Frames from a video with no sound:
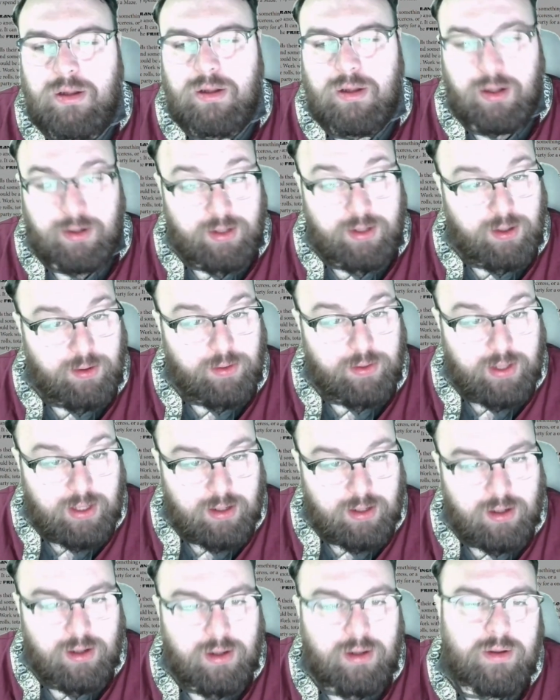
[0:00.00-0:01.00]
Until
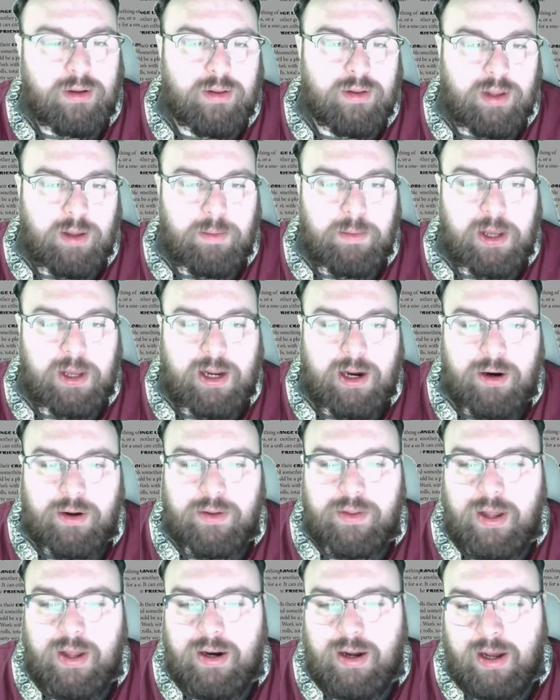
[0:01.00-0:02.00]
then, They may carry
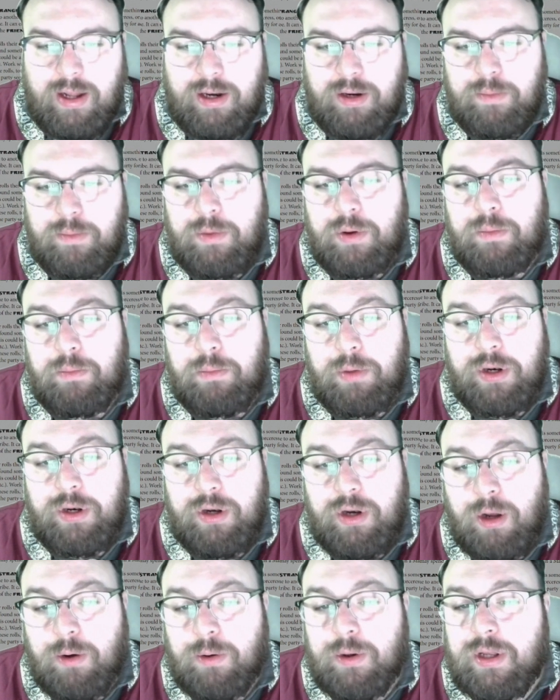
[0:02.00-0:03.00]
that item, but
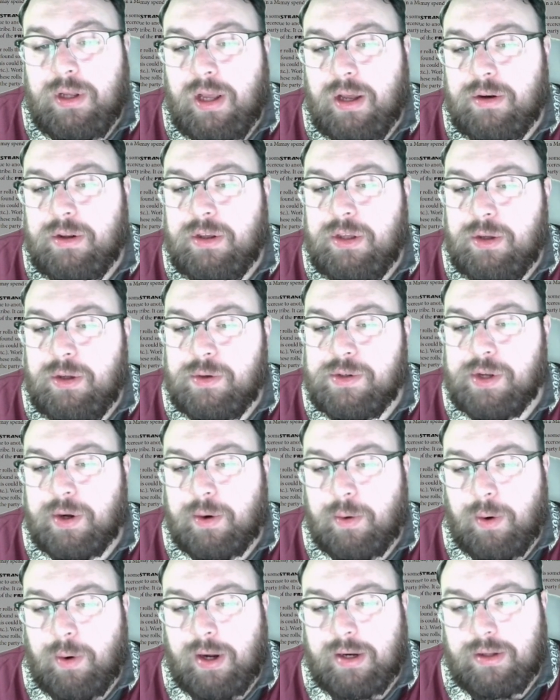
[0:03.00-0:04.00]
knowing how to use it
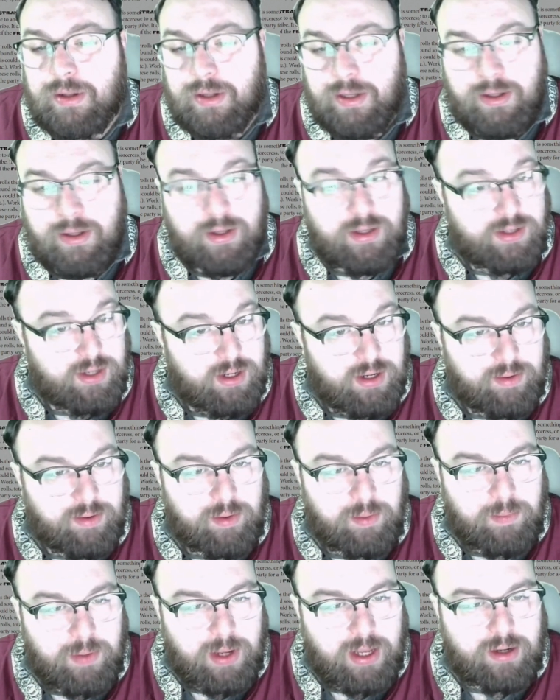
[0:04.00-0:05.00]
correctly is a
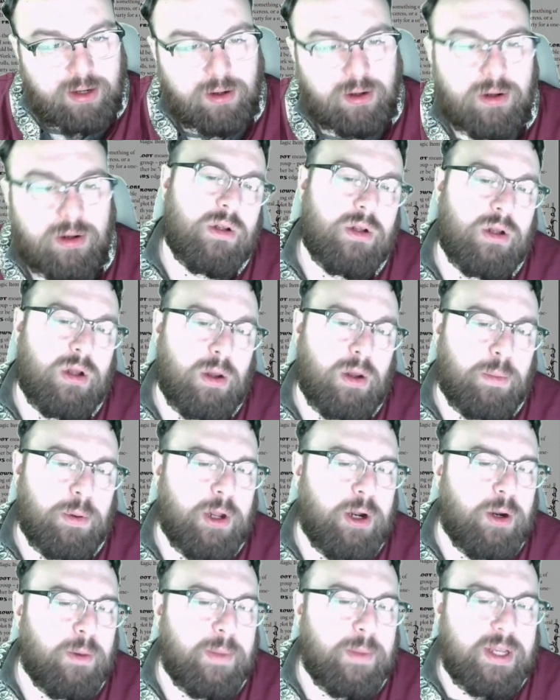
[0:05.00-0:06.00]
different matter. A
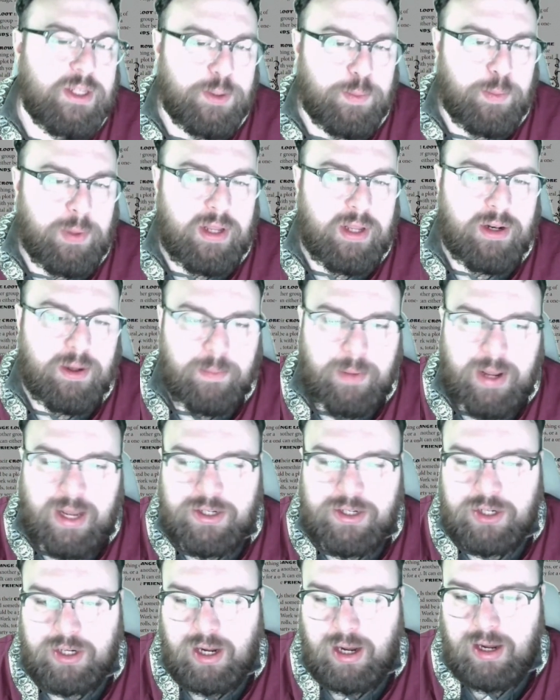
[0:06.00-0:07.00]
player may spend a
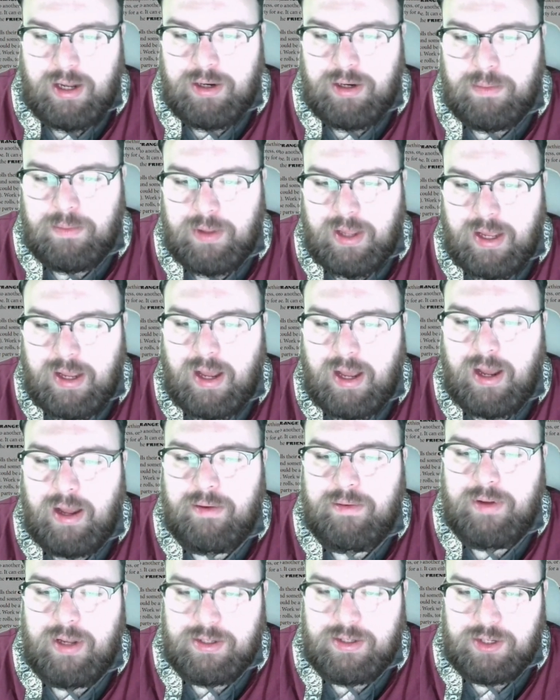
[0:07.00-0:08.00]
magic item they
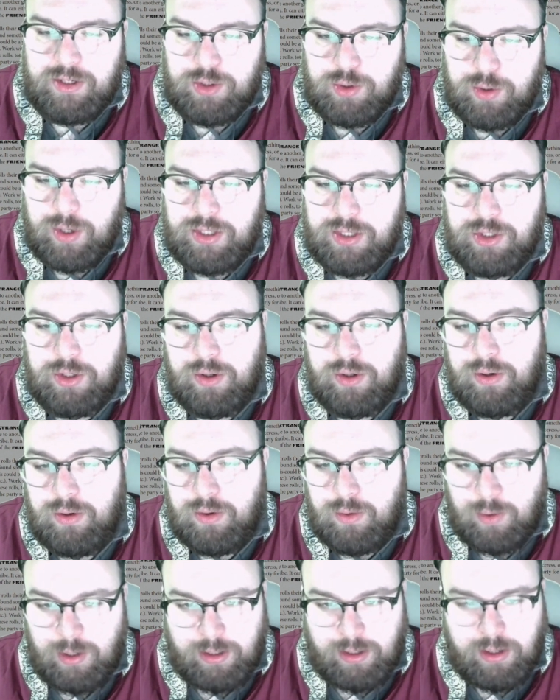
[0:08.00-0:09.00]
have as a treasure
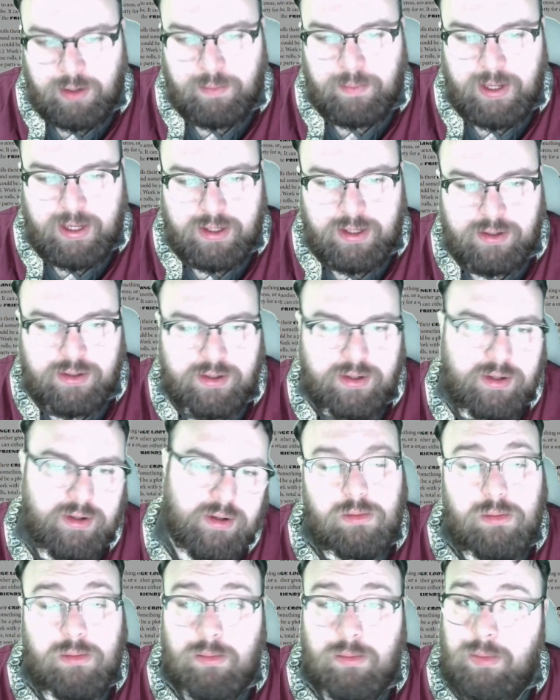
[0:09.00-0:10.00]
while in a maze,
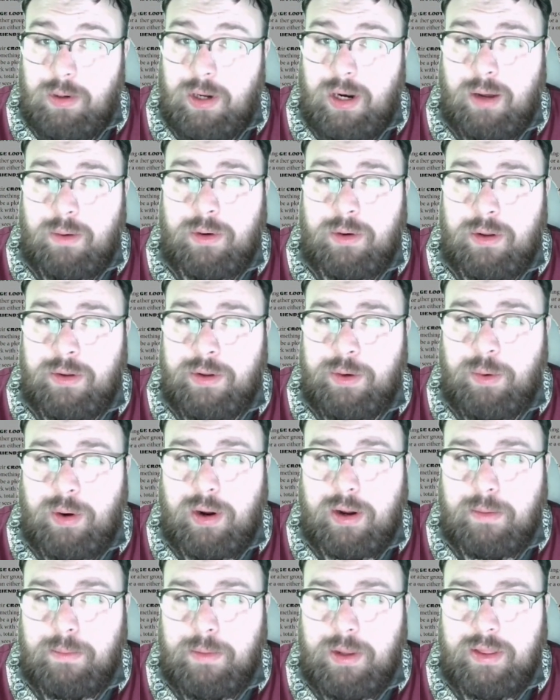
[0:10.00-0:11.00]
but I would only
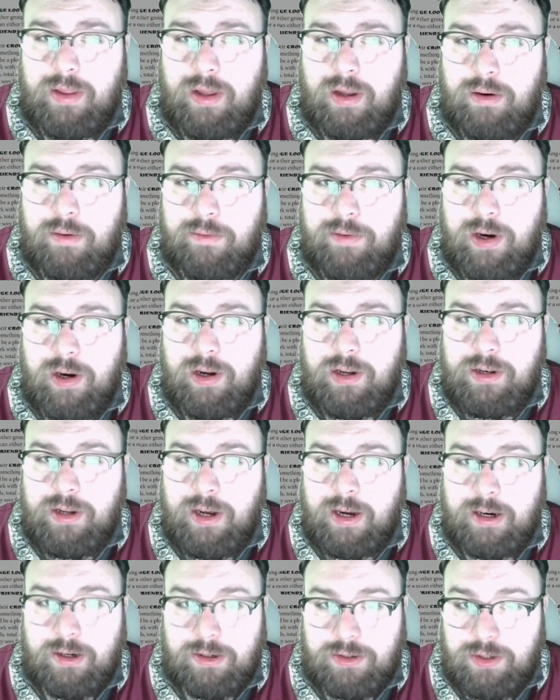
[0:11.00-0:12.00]
recommend that in a very
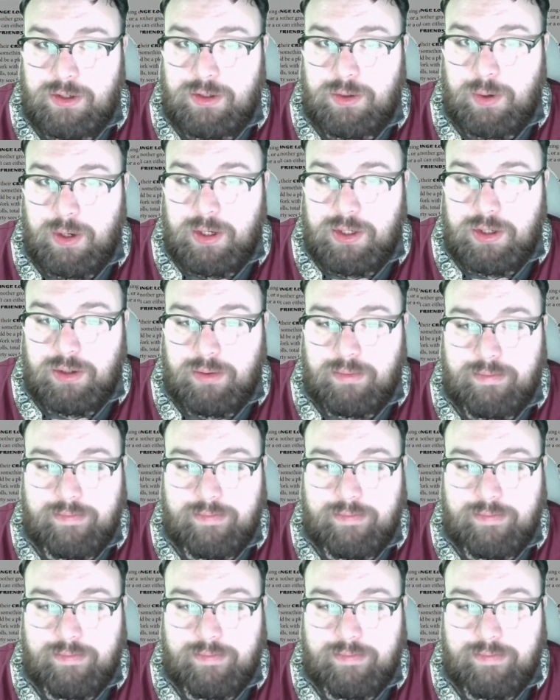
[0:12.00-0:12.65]
dire situation.